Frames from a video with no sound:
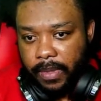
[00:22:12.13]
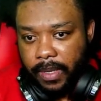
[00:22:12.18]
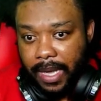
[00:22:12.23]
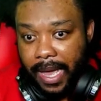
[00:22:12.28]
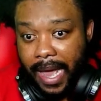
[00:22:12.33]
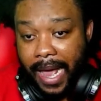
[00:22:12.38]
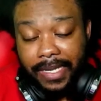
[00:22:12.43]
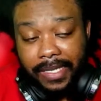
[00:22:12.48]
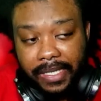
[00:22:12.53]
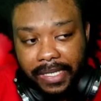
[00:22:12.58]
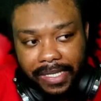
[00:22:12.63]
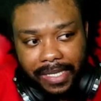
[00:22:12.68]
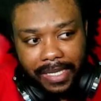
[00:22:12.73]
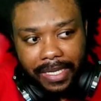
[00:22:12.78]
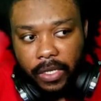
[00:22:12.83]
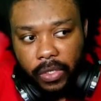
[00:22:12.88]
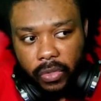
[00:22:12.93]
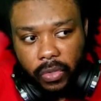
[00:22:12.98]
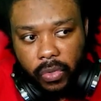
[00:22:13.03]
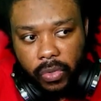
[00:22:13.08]
I
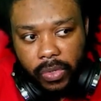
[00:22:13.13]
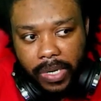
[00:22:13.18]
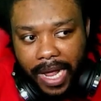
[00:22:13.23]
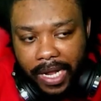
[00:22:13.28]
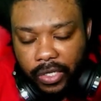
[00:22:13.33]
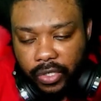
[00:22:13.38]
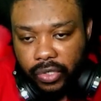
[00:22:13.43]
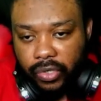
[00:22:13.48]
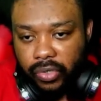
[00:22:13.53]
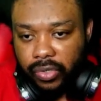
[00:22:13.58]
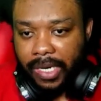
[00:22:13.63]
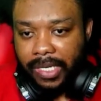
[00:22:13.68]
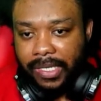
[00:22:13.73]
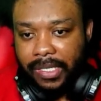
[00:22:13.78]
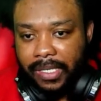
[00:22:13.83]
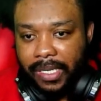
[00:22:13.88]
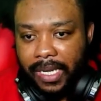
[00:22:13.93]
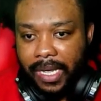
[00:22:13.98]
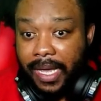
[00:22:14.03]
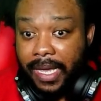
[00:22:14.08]
still do not
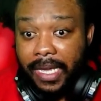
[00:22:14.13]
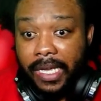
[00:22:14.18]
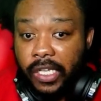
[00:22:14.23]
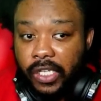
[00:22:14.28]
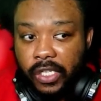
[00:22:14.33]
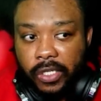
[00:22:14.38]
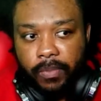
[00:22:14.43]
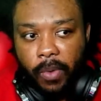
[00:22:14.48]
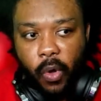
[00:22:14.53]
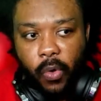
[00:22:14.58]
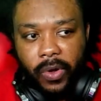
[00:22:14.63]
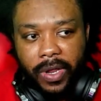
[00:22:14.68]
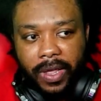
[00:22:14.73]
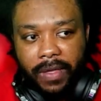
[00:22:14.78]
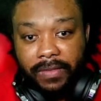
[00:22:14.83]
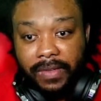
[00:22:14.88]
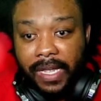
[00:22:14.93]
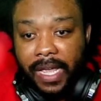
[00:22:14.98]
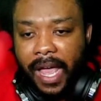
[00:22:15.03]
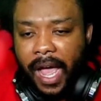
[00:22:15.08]
trust his
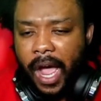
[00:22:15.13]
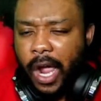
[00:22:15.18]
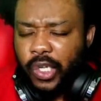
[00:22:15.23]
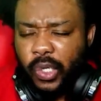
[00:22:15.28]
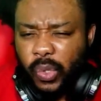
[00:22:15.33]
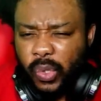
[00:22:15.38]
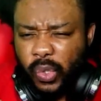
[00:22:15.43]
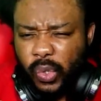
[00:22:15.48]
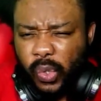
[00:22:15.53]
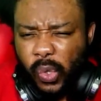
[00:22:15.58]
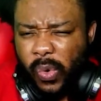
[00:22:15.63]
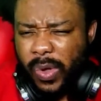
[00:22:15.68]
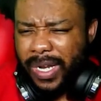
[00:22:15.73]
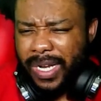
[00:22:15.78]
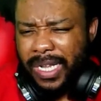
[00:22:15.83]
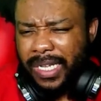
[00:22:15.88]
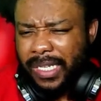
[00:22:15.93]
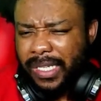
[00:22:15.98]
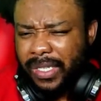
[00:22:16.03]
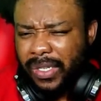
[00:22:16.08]
motives. Are you doing
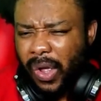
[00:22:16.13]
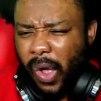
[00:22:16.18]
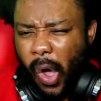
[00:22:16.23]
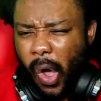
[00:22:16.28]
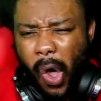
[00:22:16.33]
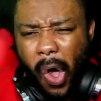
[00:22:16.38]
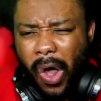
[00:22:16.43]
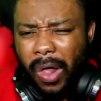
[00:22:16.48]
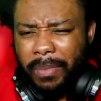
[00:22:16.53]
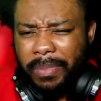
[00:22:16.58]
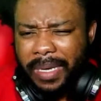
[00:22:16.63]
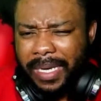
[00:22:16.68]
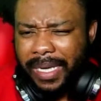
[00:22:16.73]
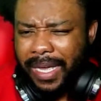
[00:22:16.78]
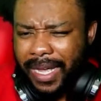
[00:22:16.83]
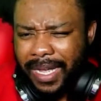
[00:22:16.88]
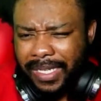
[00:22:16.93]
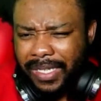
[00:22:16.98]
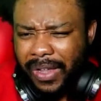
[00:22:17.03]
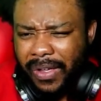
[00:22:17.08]
this all
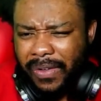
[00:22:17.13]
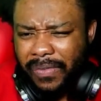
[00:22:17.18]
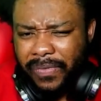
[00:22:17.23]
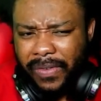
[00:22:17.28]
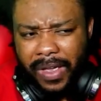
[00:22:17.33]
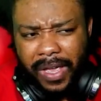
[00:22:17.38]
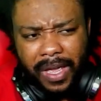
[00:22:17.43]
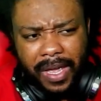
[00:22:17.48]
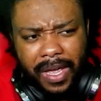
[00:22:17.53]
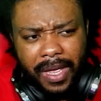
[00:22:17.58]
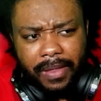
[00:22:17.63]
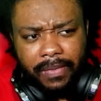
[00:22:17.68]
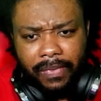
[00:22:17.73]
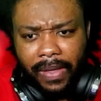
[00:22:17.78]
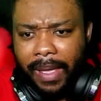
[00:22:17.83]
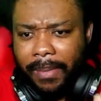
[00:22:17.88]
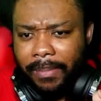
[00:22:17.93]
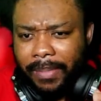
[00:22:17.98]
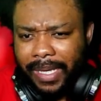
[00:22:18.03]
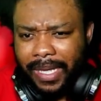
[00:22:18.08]
because of
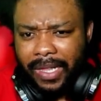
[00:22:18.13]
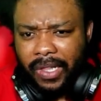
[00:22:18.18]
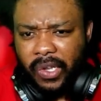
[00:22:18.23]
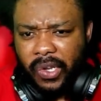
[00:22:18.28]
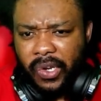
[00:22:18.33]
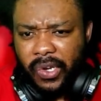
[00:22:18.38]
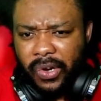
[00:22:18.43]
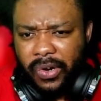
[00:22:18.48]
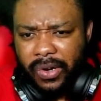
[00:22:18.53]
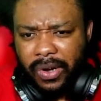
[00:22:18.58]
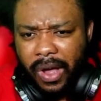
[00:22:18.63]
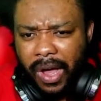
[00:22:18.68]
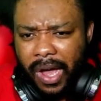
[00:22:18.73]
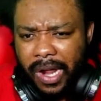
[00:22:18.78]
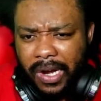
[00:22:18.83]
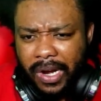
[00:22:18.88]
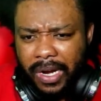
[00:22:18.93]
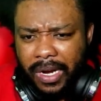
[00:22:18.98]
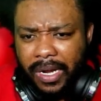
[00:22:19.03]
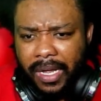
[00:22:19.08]
them killing your
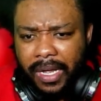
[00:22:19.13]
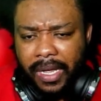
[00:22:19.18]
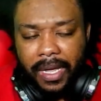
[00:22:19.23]
daughter?